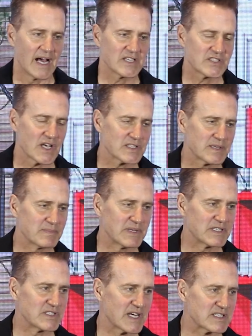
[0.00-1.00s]
I saw some
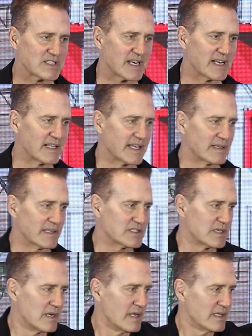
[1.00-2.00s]
things yesterday, like let's,